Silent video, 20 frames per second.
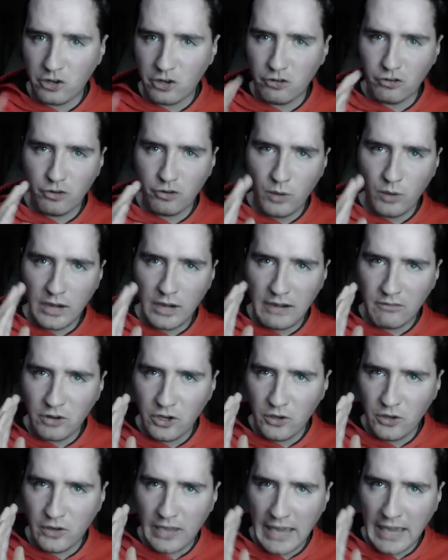Do whatever
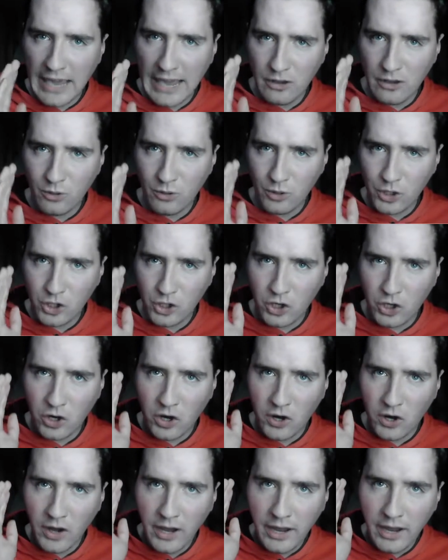you can to ensure